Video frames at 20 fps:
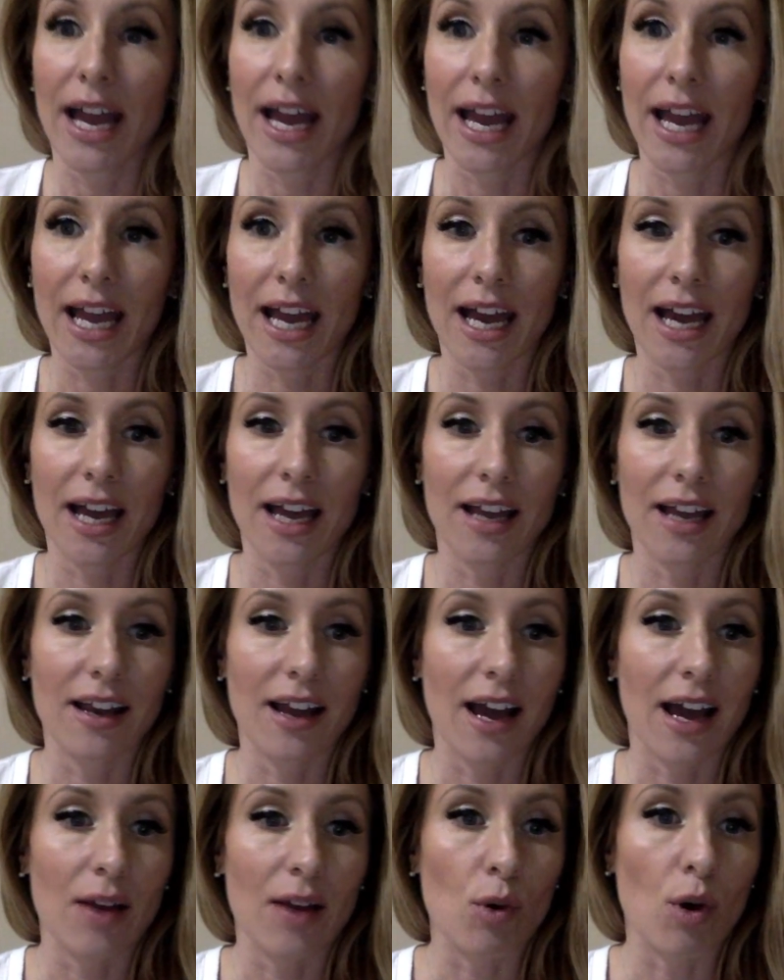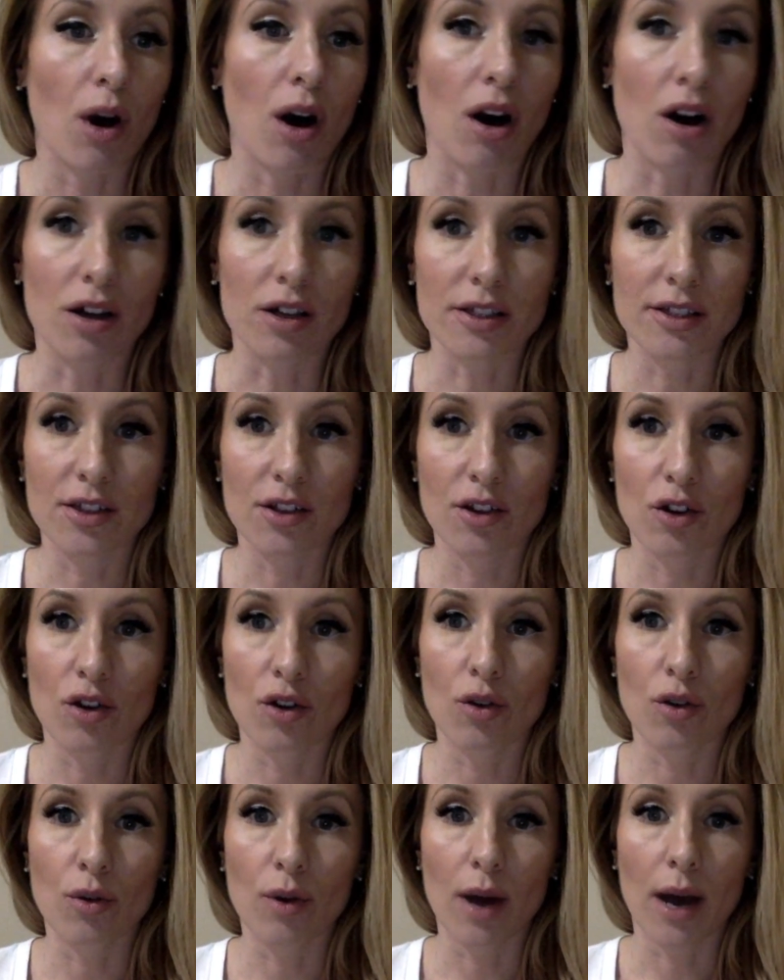and I will
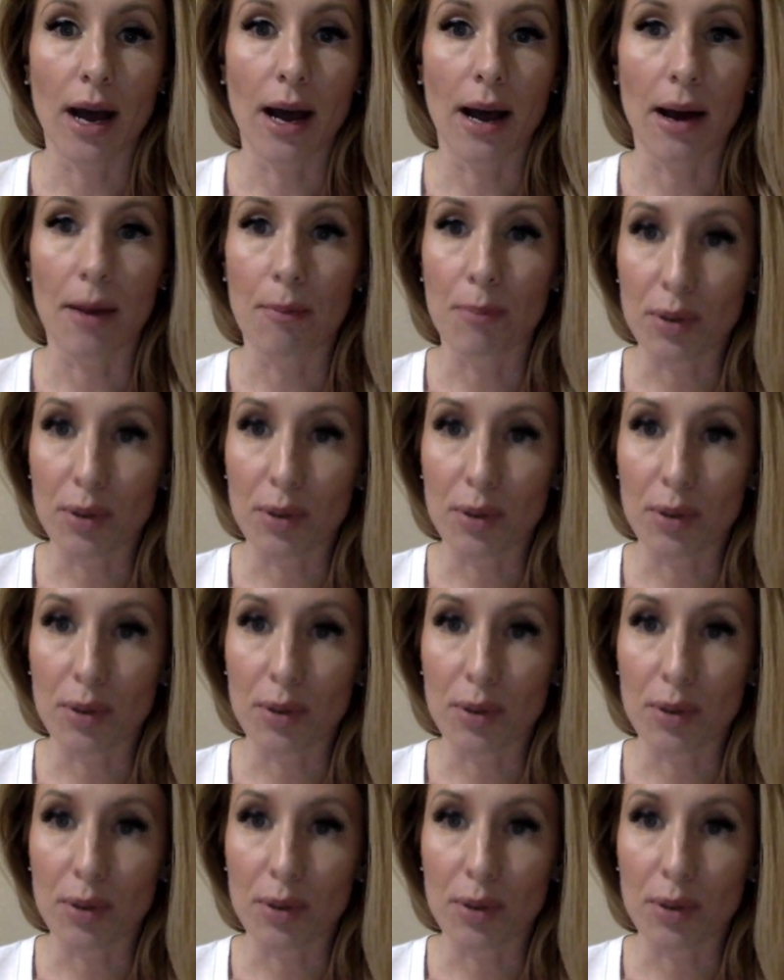also uh,